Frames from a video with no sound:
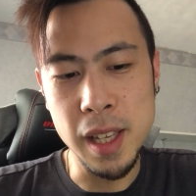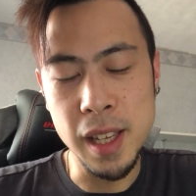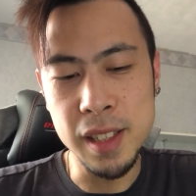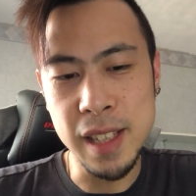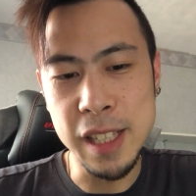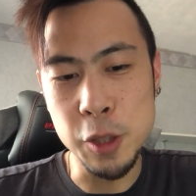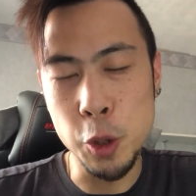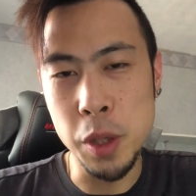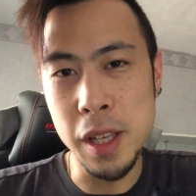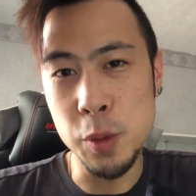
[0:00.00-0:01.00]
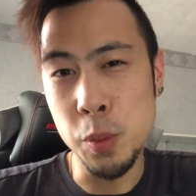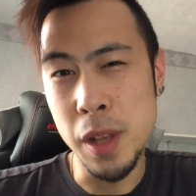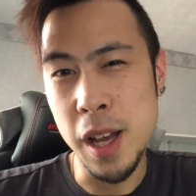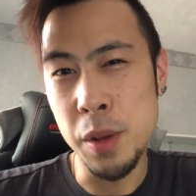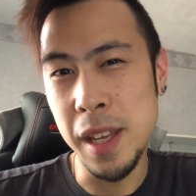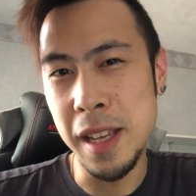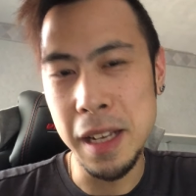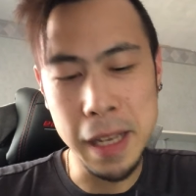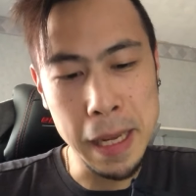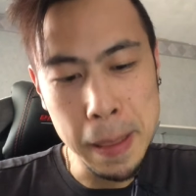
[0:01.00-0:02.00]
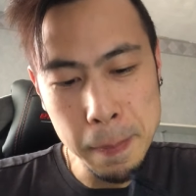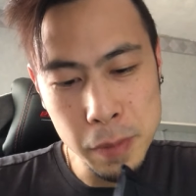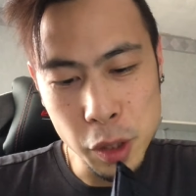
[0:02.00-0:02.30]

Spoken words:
it's as good as how they claim,